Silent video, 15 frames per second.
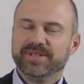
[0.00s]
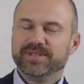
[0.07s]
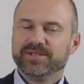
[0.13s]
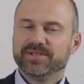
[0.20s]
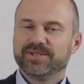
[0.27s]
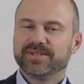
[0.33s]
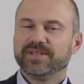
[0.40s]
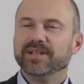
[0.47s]

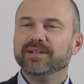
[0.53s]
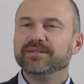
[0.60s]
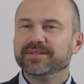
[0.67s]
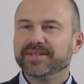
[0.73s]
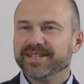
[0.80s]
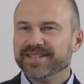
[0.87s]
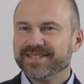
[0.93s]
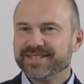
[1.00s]

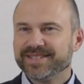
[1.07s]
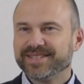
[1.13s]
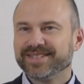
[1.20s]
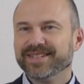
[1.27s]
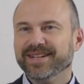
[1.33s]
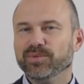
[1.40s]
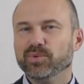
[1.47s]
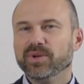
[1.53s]

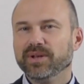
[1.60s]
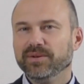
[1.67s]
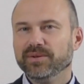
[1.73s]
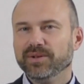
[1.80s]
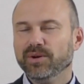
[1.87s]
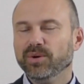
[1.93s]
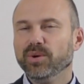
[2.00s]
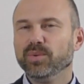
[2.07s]
stillness, and we had a
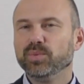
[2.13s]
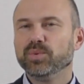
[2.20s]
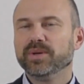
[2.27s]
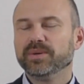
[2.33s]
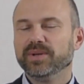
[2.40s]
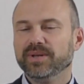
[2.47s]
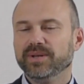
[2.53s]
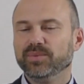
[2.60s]
whole
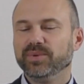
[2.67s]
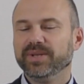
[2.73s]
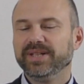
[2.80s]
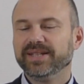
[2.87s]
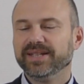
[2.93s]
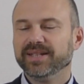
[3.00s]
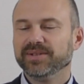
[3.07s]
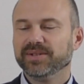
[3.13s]

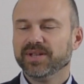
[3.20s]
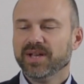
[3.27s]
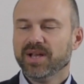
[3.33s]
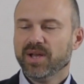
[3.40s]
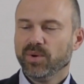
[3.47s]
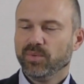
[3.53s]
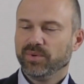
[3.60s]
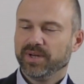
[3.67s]
weekend
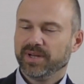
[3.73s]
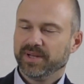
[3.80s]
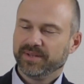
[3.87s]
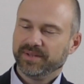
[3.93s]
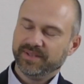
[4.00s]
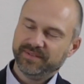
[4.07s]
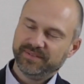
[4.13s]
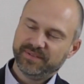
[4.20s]
where
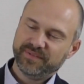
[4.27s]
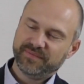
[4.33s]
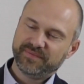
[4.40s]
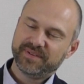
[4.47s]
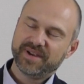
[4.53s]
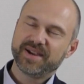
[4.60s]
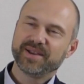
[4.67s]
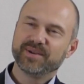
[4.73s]
the
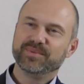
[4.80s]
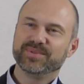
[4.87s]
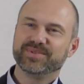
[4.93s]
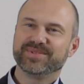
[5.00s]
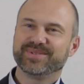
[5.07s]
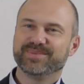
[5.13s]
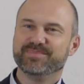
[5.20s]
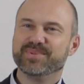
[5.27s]
fire
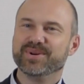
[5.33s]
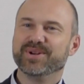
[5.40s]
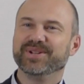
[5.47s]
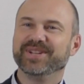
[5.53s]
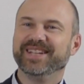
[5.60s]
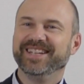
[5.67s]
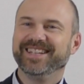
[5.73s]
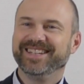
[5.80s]
was
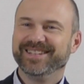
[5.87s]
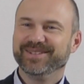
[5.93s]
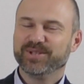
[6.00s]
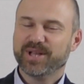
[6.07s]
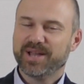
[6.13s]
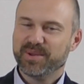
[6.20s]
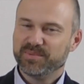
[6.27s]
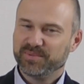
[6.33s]
burning and
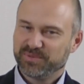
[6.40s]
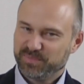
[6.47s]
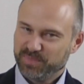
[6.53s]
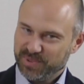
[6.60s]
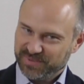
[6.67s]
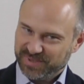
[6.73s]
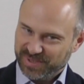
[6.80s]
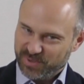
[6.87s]
I was
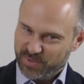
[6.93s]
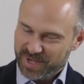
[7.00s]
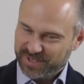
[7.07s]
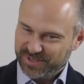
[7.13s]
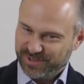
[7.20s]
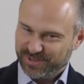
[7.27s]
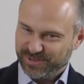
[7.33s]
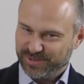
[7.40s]
posing
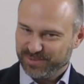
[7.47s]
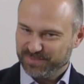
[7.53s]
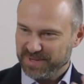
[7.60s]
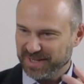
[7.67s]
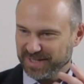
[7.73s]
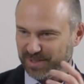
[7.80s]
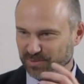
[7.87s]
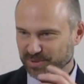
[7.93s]
questions,
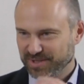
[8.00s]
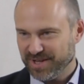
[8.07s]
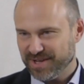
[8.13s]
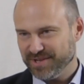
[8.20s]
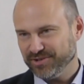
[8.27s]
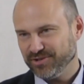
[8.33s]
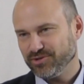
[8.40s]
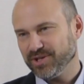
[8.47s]
Michael was
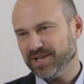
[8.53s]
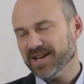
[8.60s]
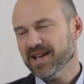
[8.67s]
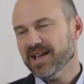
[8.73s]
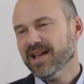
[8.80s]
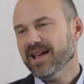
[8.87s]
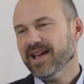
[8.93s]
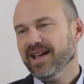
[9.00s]
answering,
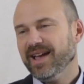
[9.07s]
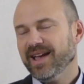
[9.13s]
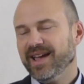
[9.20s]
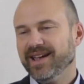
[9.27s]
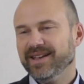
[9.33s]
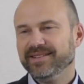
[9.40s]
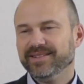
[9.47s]
and